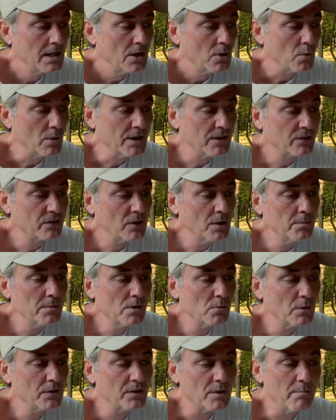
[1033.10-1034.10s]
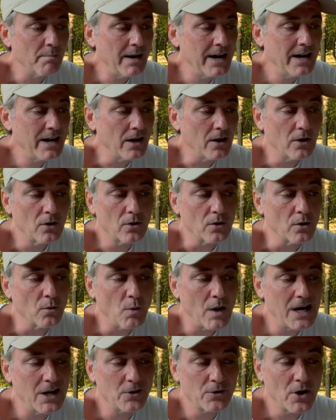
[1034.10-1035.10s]
We assumed it was a bear or a
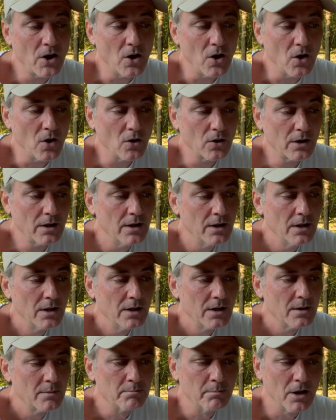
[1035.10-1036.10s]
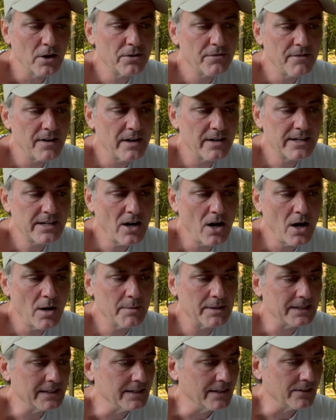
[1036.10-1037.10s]
wild hog, both very
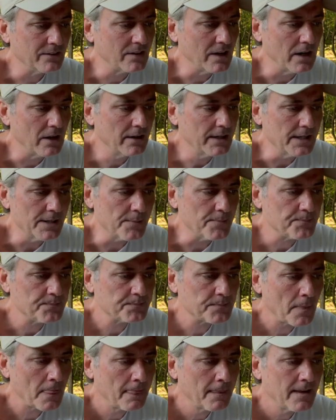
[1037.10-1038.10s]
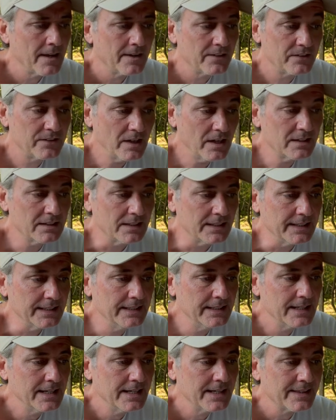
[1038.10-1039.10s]
common in this area. Suddenly,
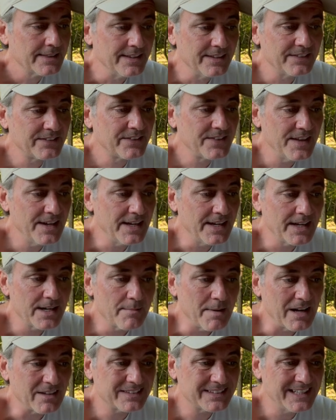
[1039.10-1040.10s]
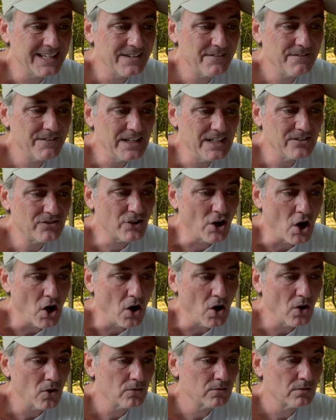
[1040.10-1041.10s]
this thing, about 10 feet
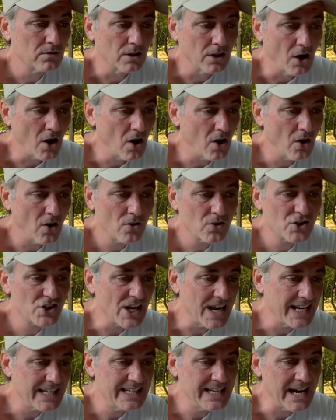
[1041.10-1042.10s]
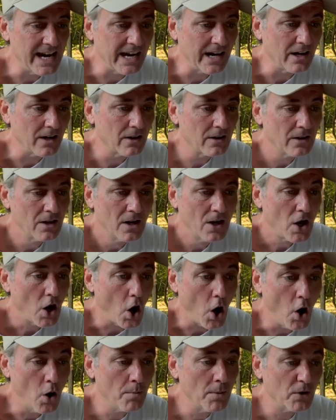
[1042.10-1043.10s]
tall, long, shaggy hair,
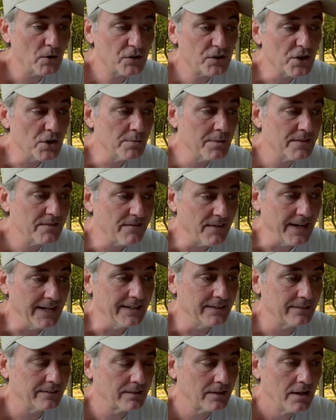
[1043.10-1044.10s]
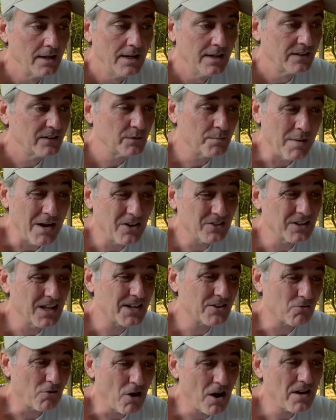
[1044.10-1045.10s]
almost human face, smelled
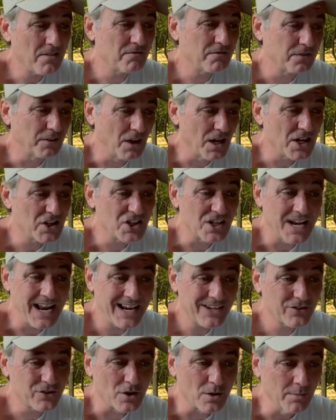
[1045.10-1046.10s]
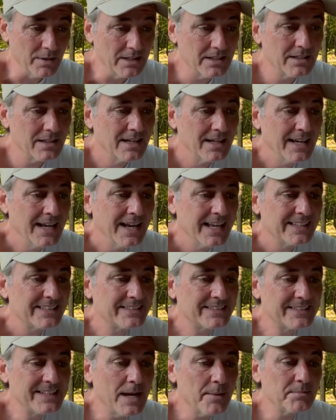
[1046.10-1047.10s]
like rotten flesh and excrement,
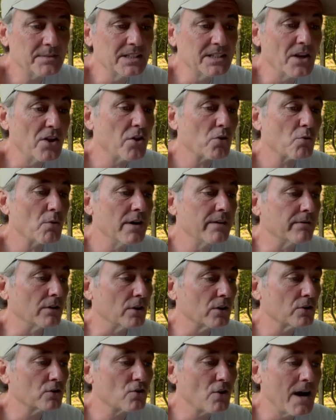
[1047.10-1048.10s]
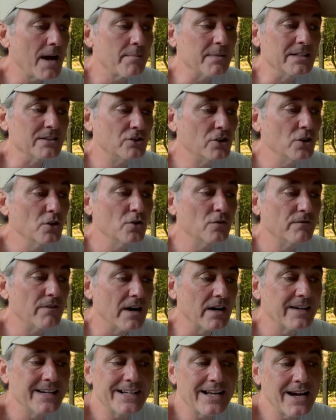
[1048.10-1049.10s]
stepped into the river, grabbing two
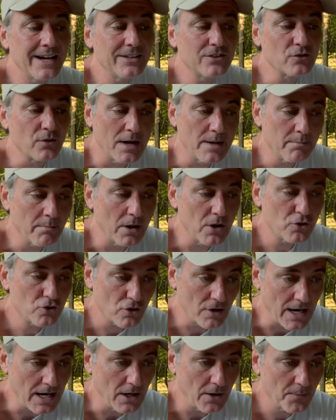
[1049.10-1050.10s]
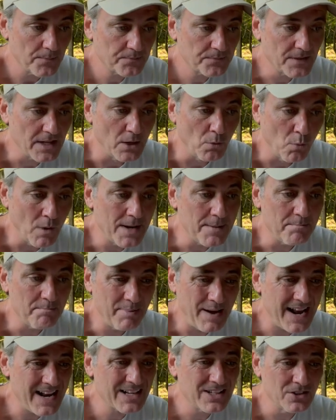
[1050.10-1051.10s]
very nice rainbow trout and went
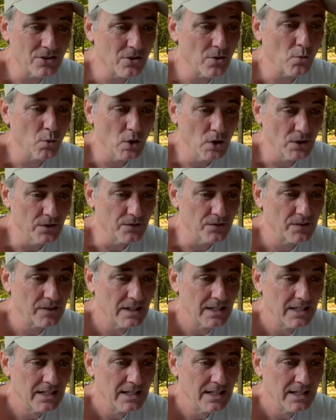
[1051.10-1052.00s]
back into the woods.